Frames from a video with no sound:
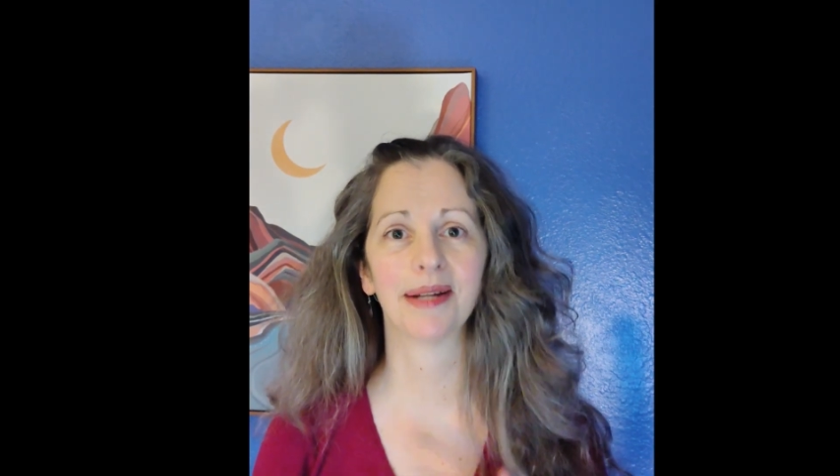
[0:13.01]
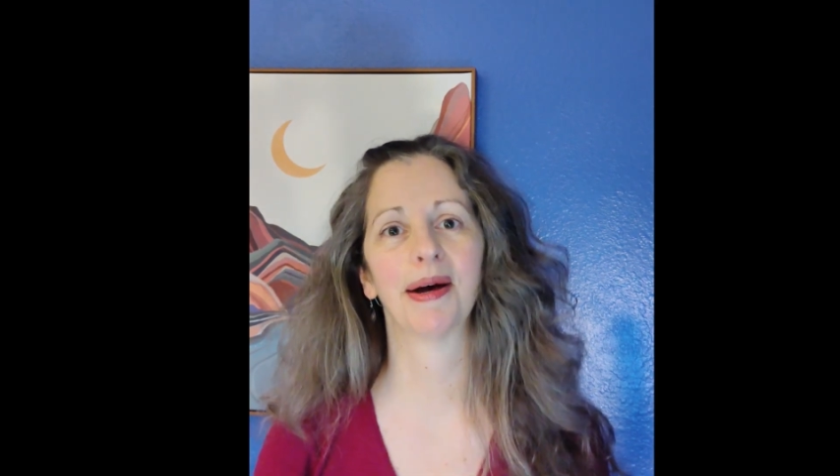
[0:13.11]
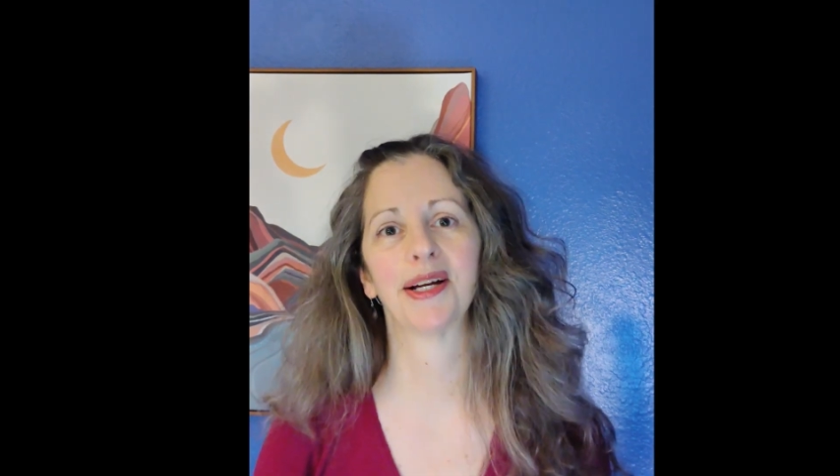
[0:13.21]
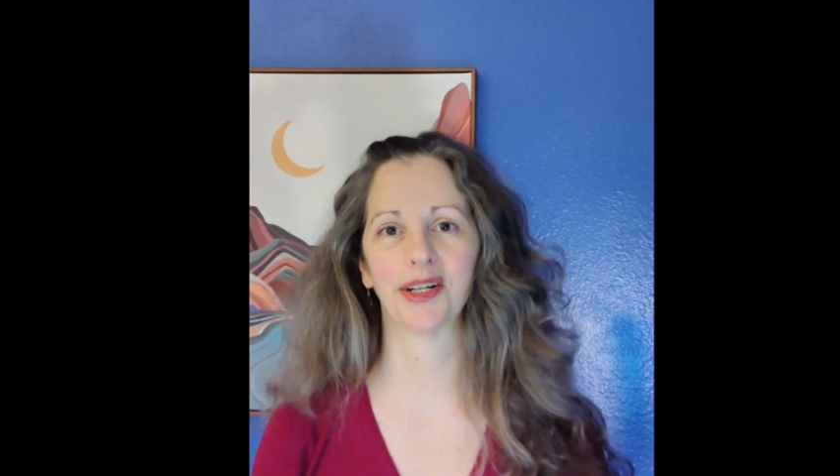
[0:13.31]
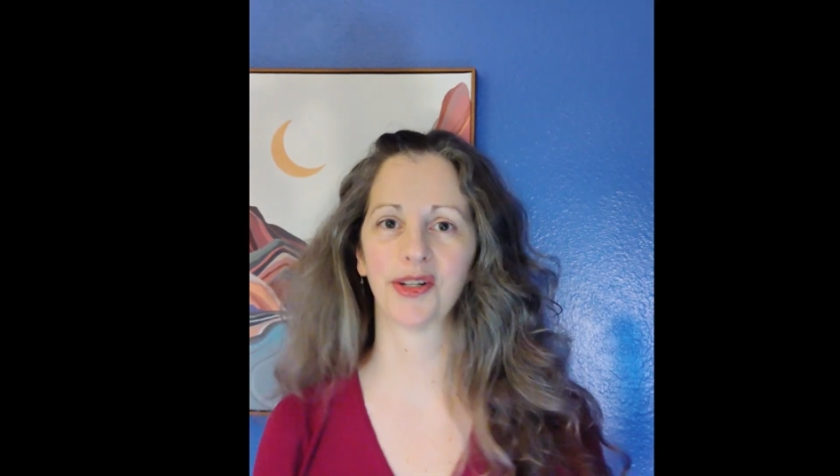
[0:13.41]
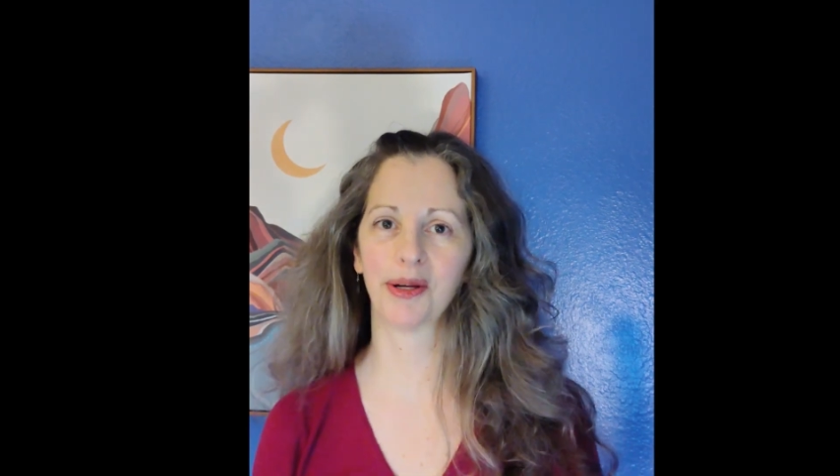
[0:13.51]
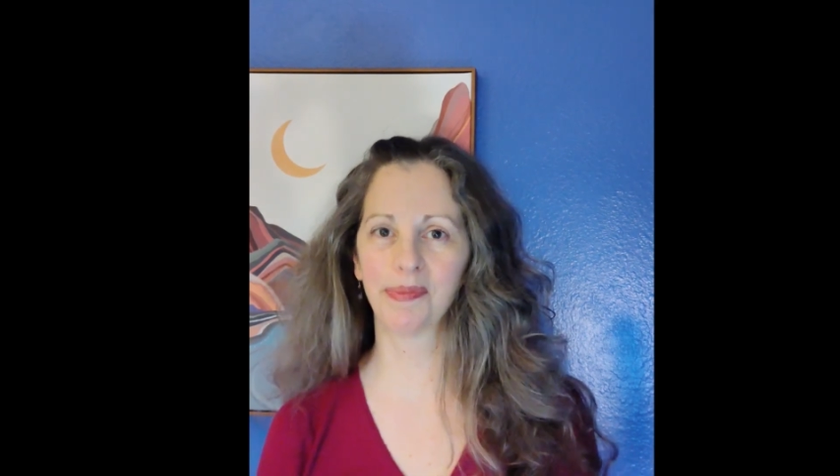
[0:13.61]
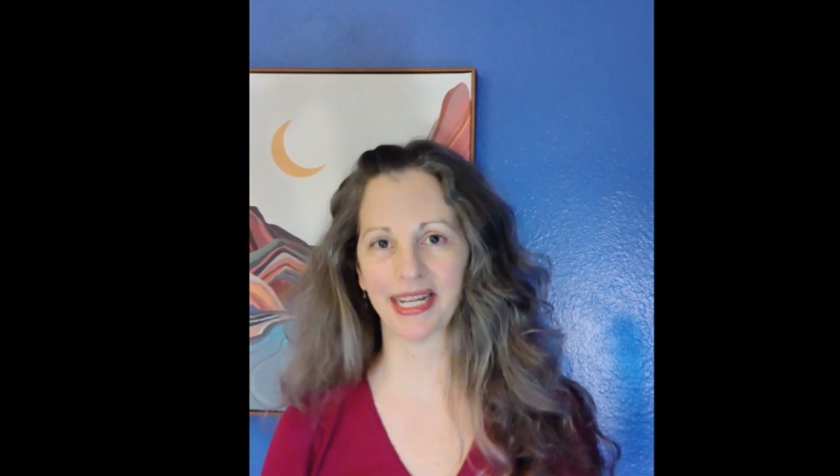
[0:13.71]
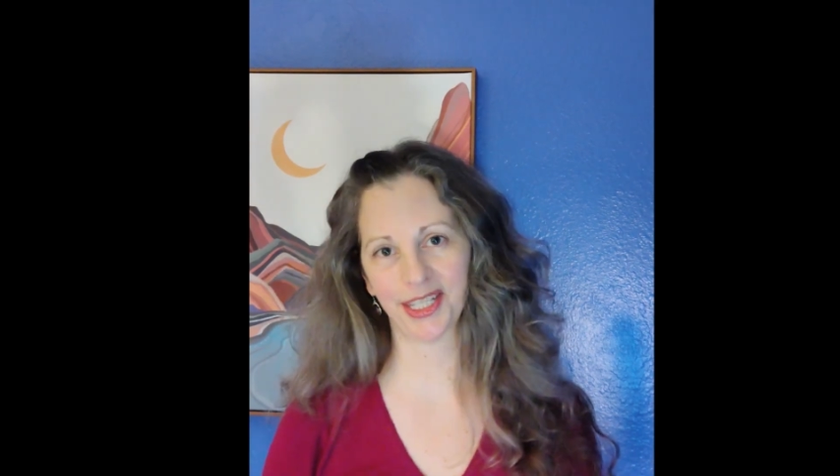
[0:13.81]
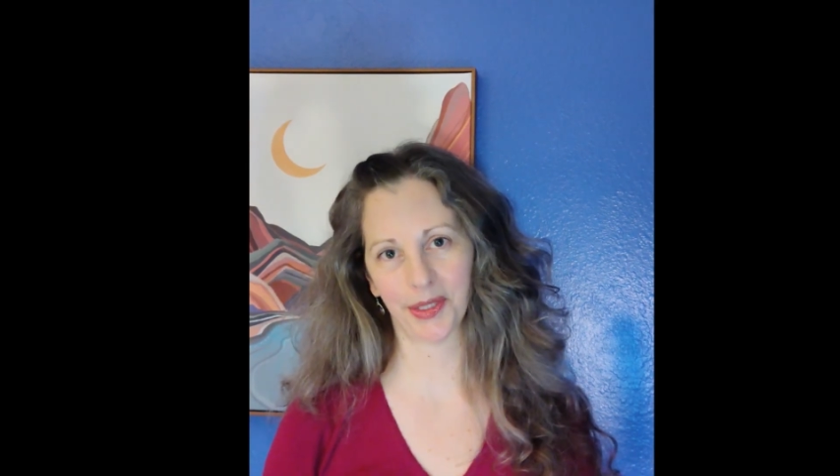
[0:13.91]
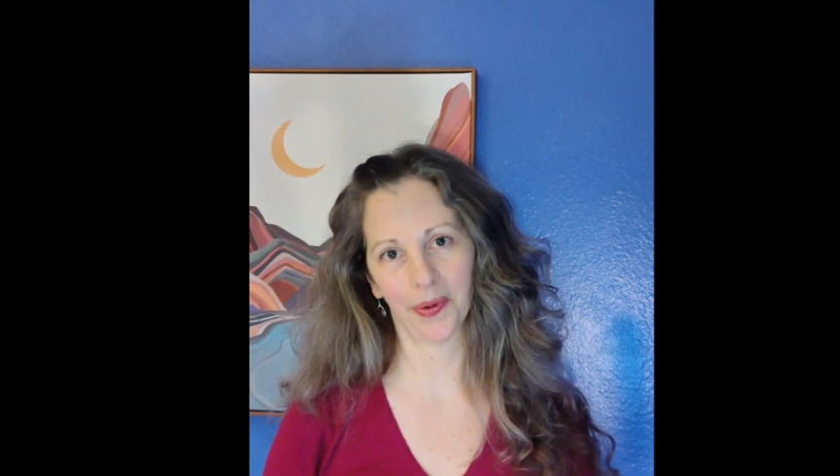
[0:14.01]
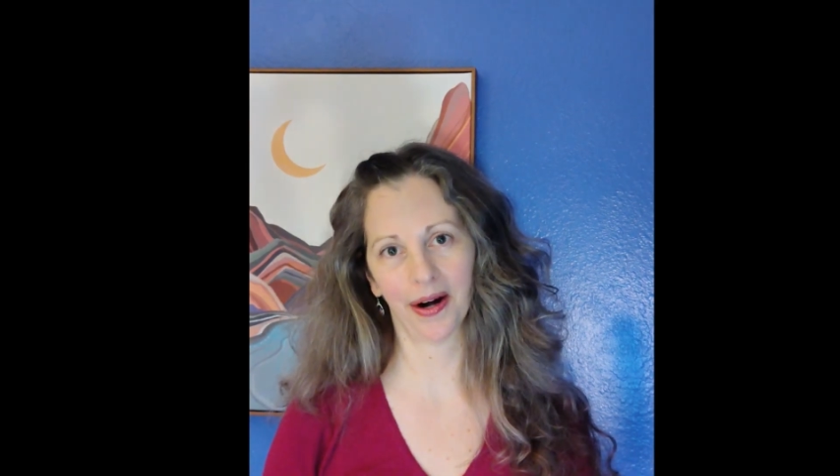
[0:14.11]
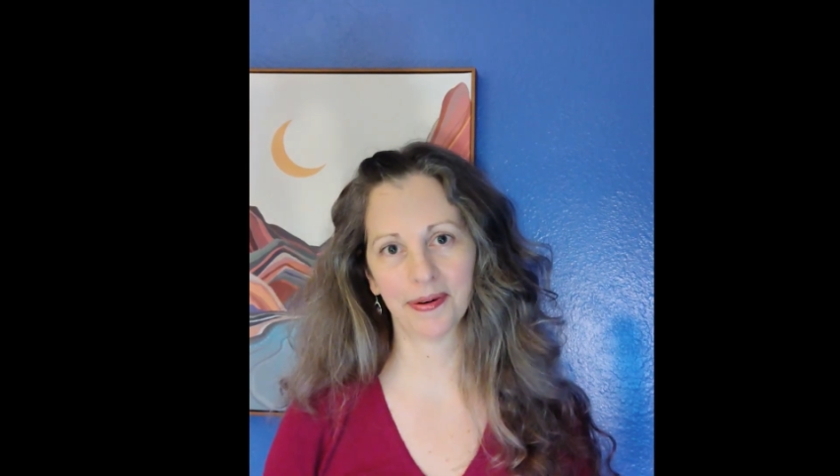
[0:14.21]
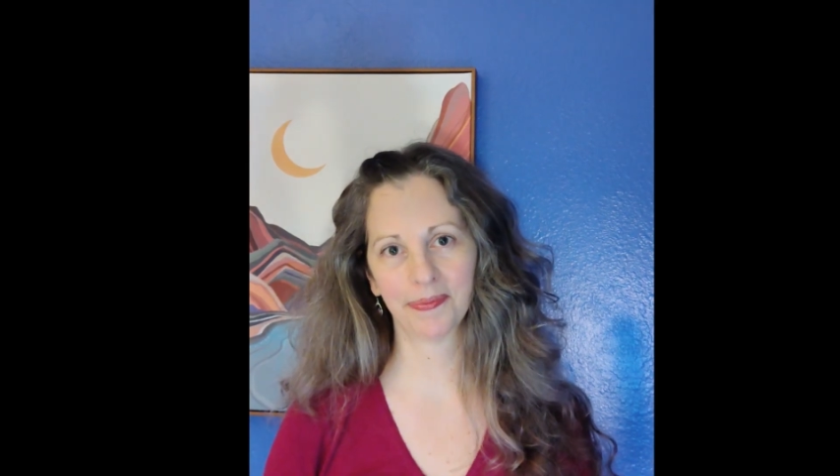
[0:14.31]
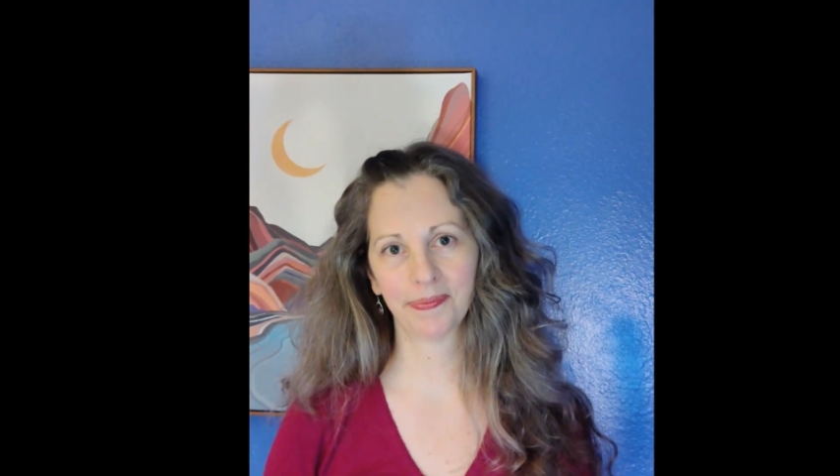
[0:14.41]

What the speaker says: about your trip as you are.